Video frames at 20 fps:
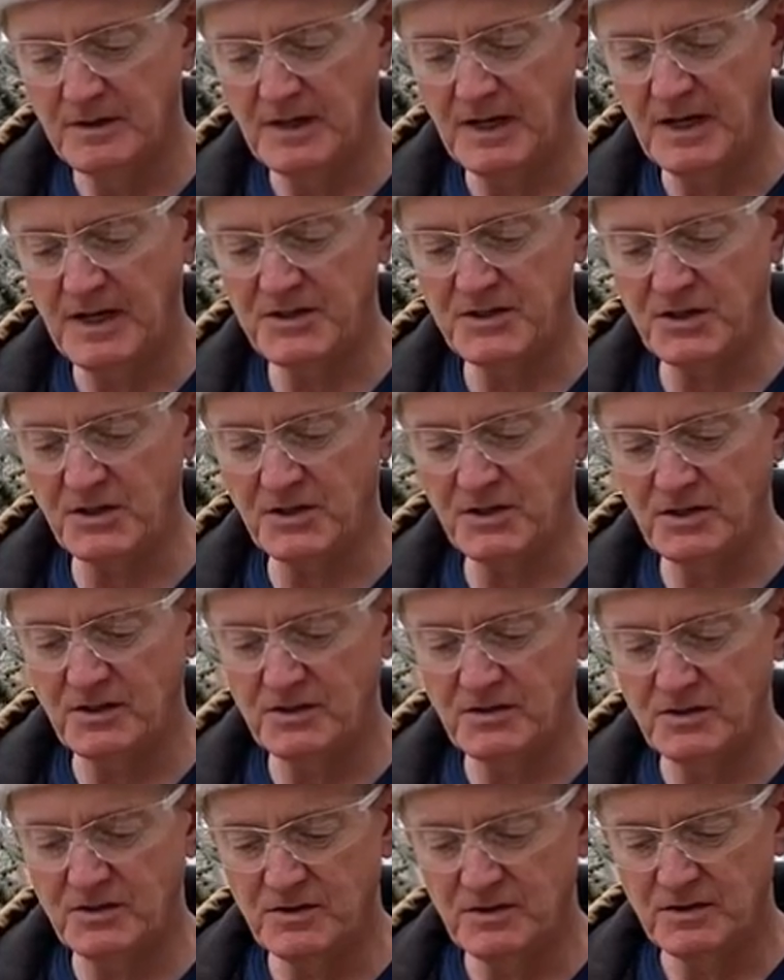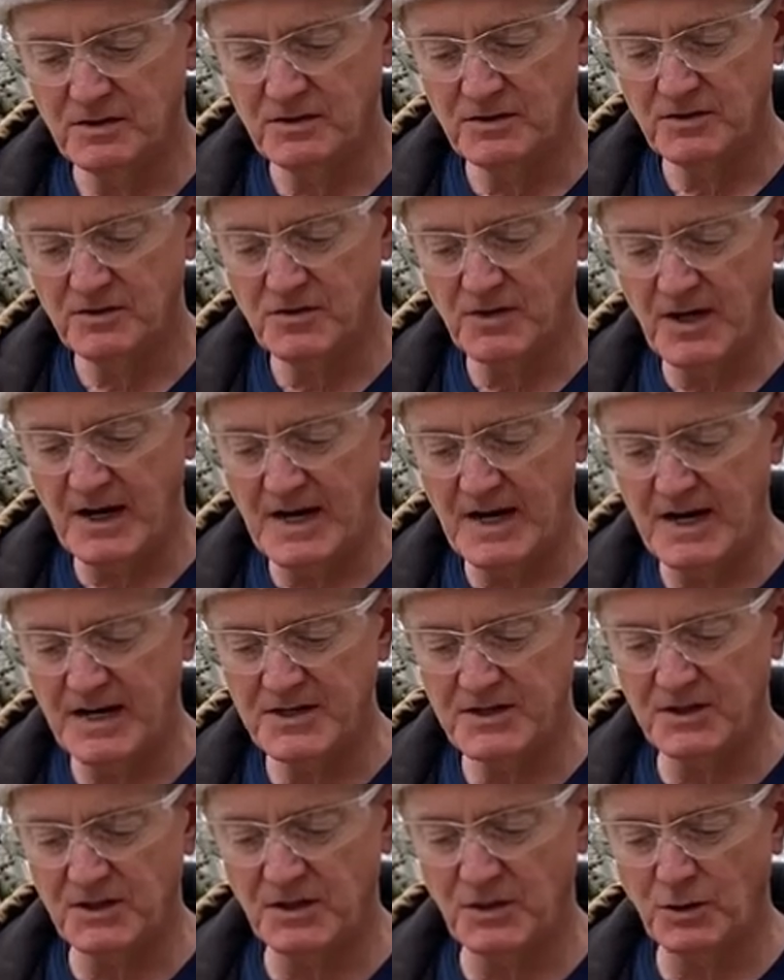As it
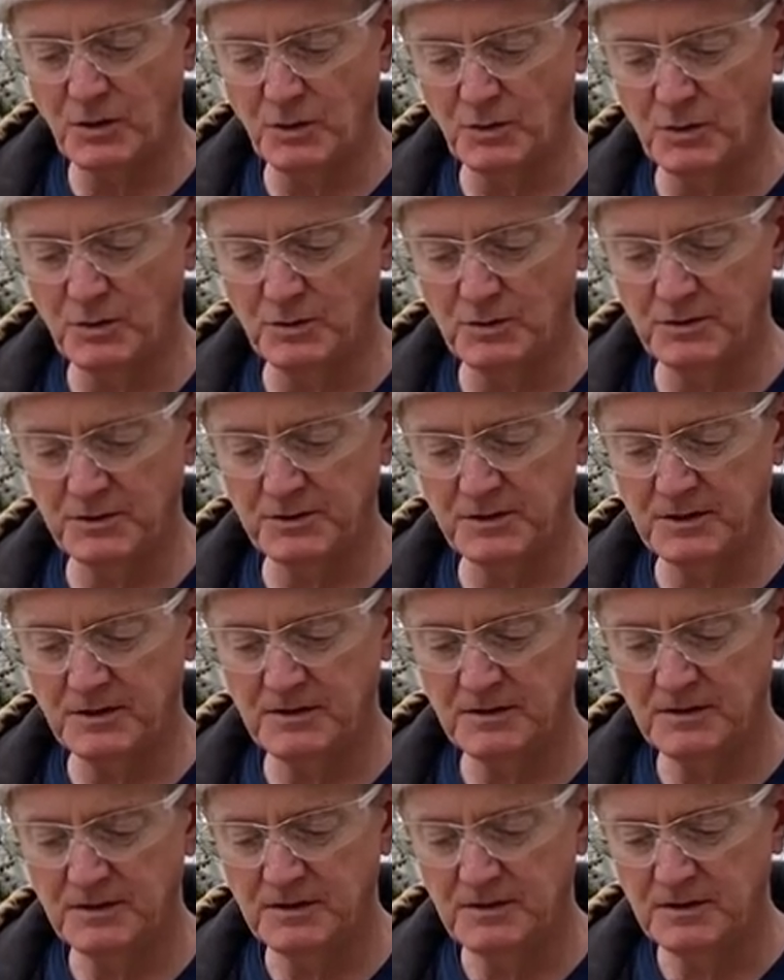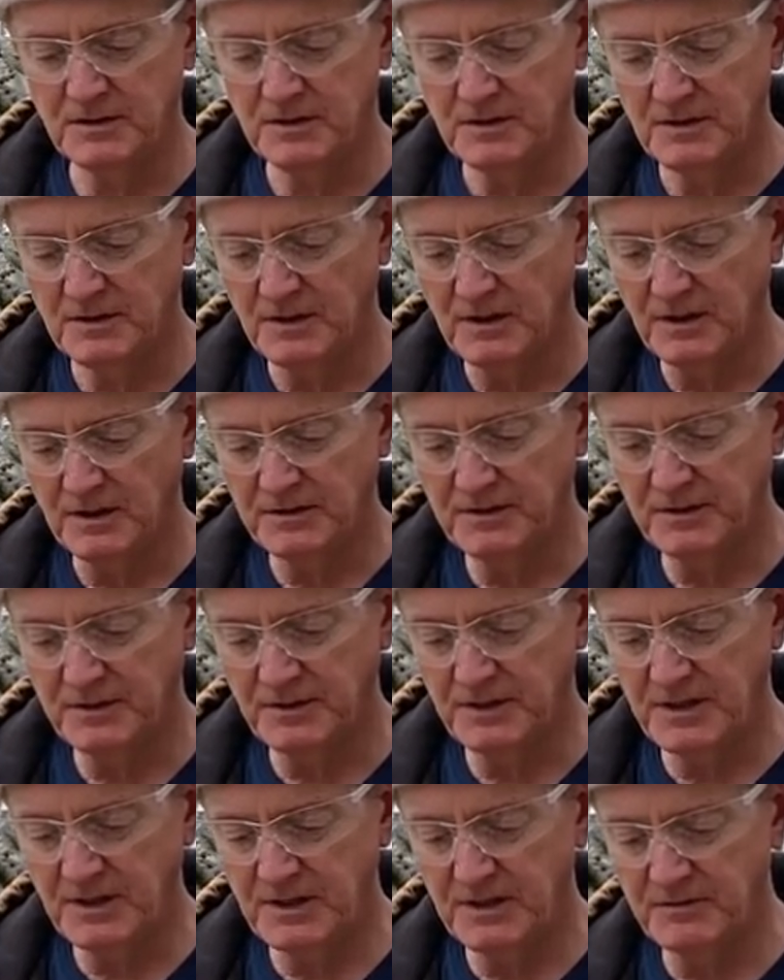dries and cools onto
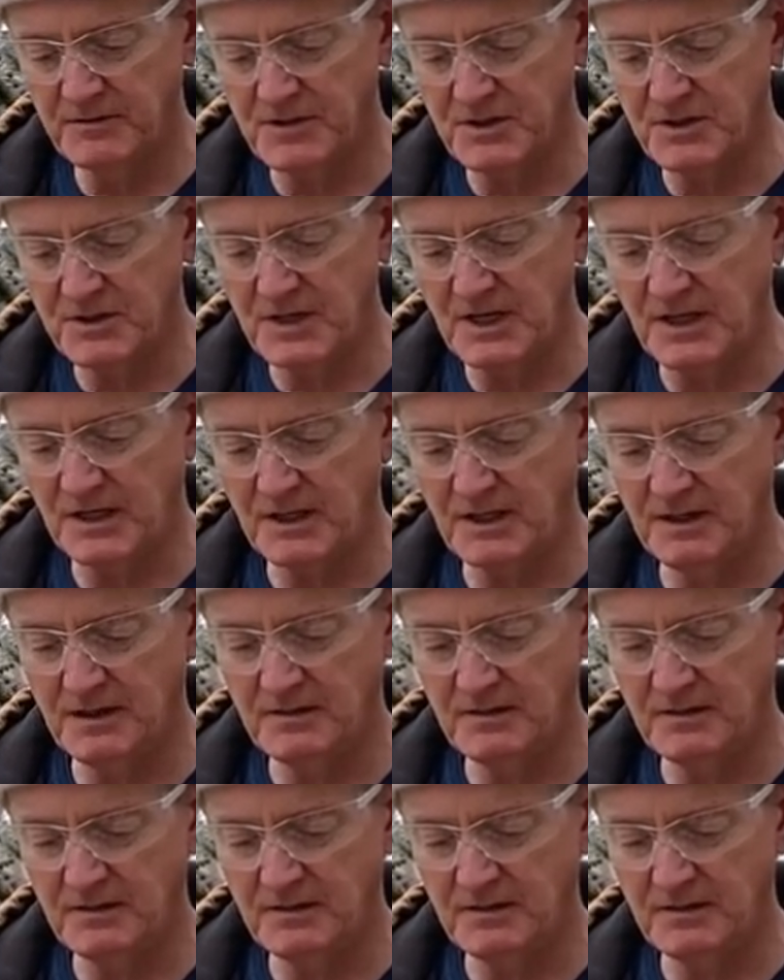the end of a stick,